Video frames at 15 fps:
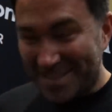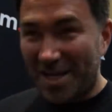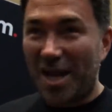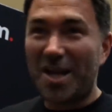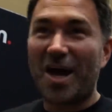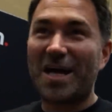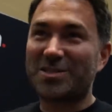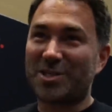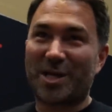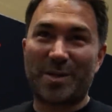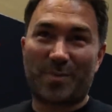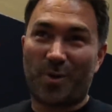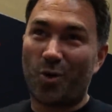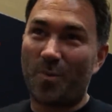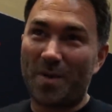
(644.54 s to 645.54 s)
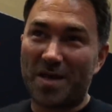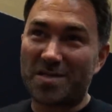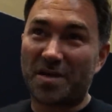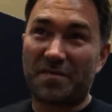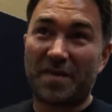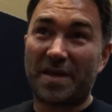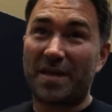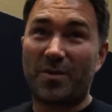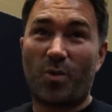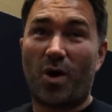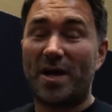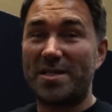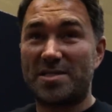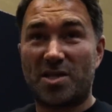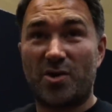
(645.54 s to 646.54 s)
Listen, I like Jake Paul because I think
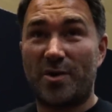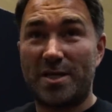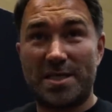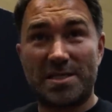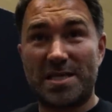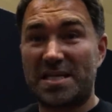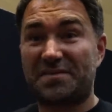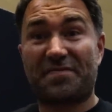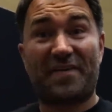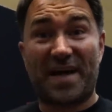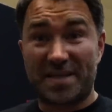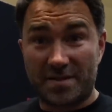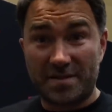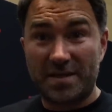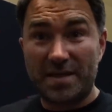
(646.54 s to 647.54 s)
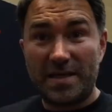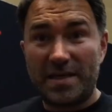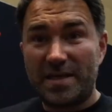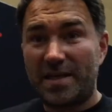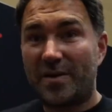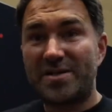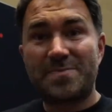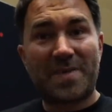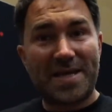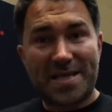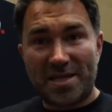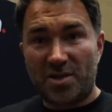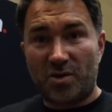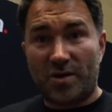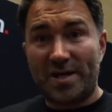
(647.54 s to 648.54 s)
what he's doing is, is fun you know, he's
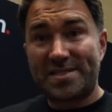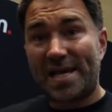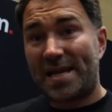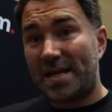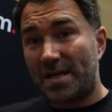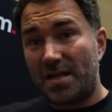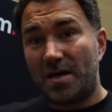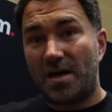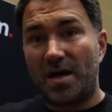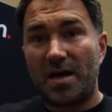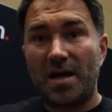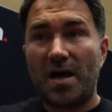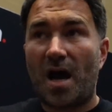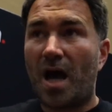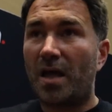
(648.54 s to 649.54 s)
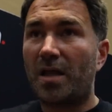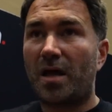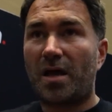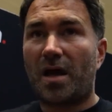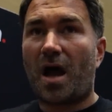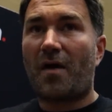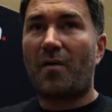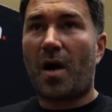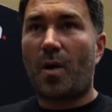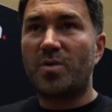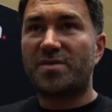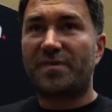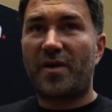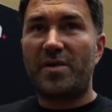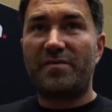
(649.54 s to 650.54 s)
making noise. And look, I, I, I
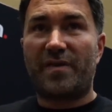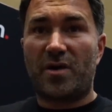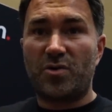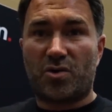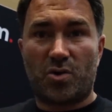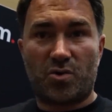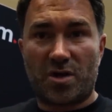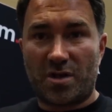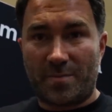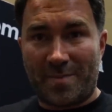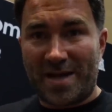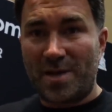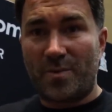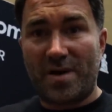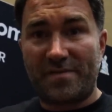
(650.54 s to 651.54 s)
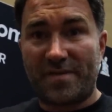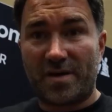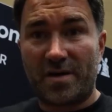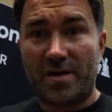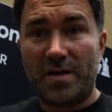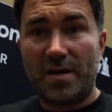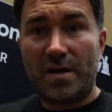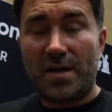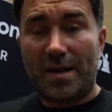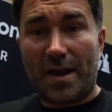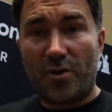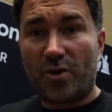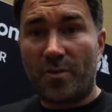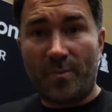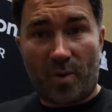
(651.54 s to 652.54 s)
was very vocal that the Mayweather
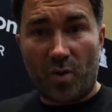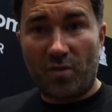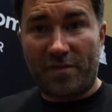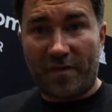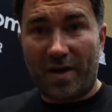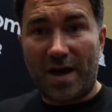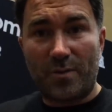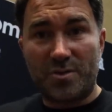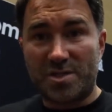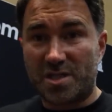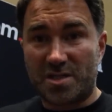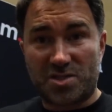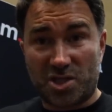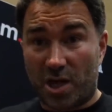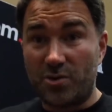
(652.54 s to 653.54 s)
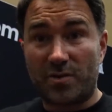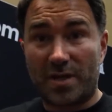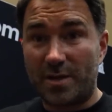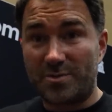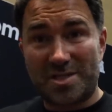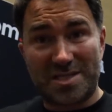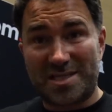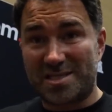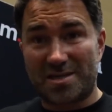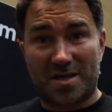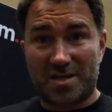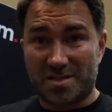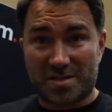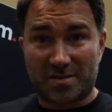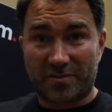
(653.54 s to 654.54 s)
Logan Paul fight was a joke. It was a
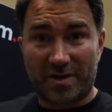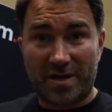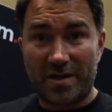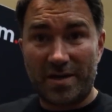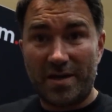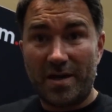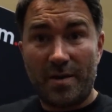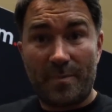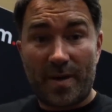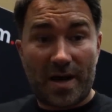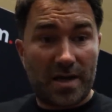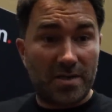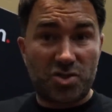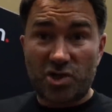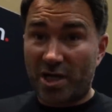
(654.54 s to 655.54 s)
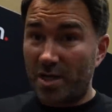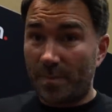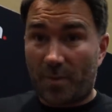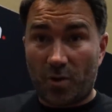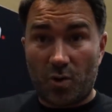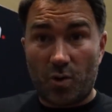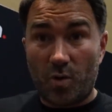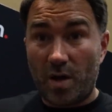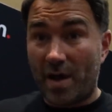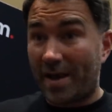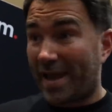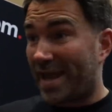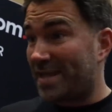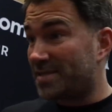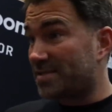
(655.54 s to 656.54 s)
disaster, right? But Jake Paul
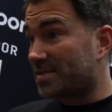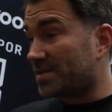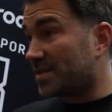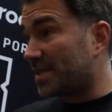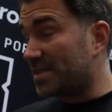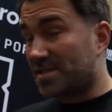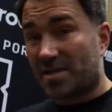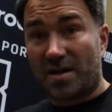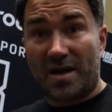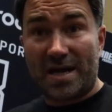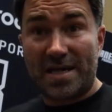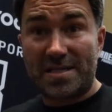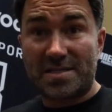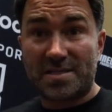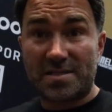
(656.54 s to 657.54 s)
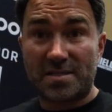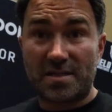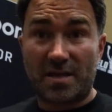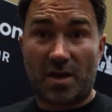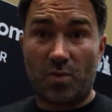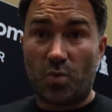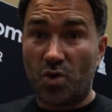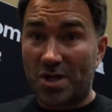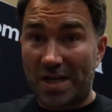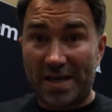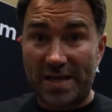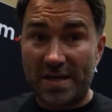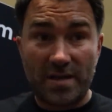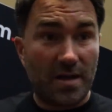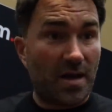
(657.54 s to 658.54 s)
against these guys, you know,
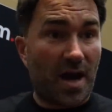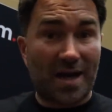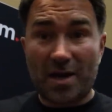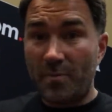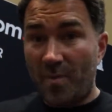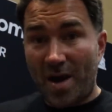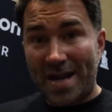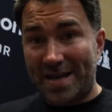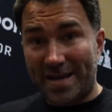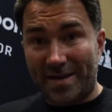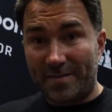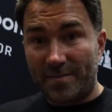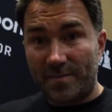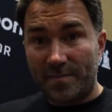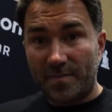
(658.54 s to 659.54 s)
Woodley, I don't mind it.